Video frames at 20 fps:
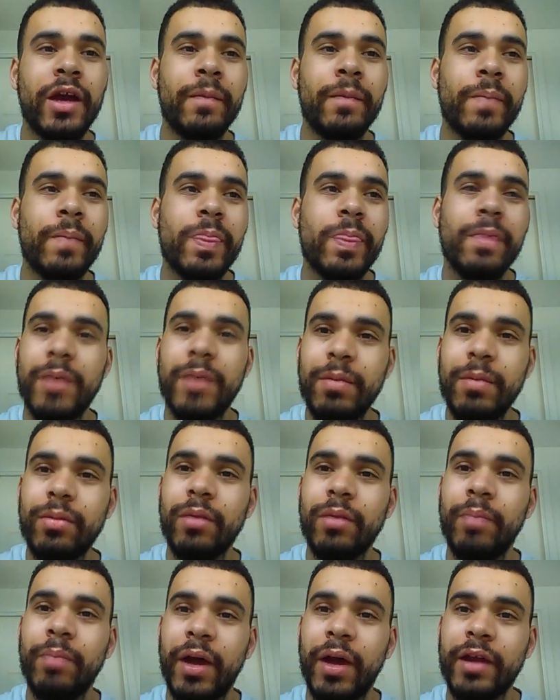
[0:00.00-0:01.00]
People are
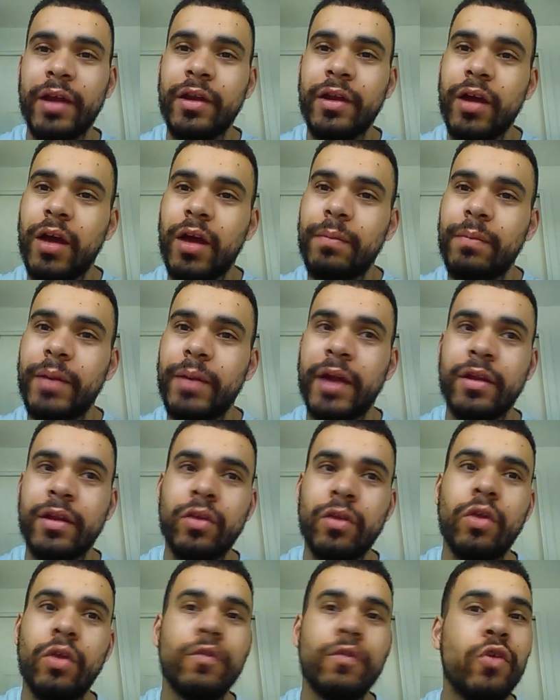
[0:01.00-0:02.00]
buying it up, and a lot of
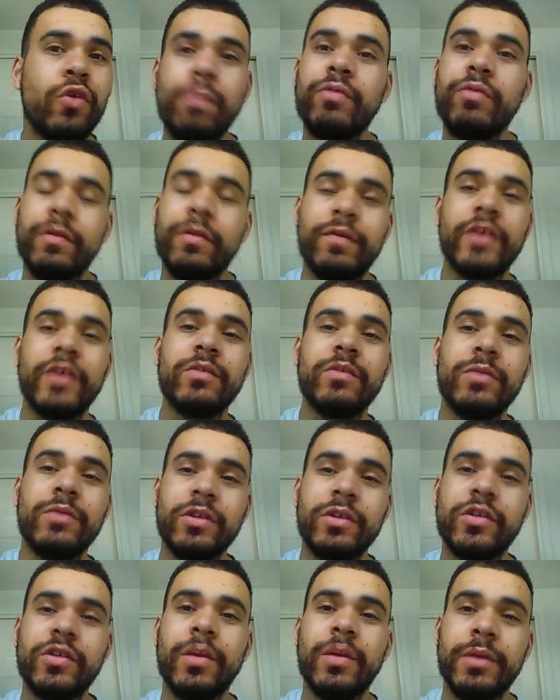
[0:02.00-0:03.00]
corporate investment is coming
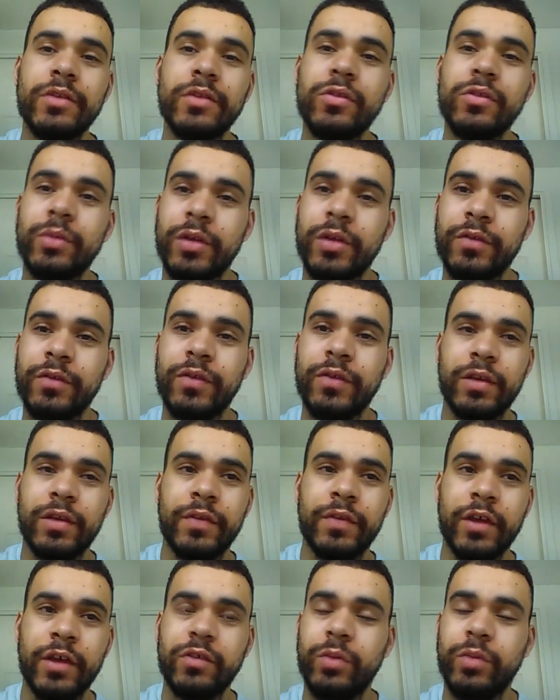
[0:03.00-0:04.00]
into it, I think, and that's
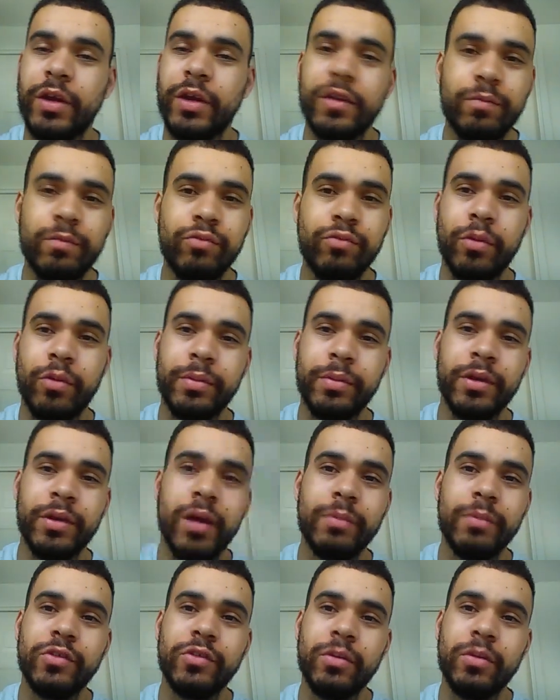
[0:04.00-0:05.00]
why it's propping it up so much.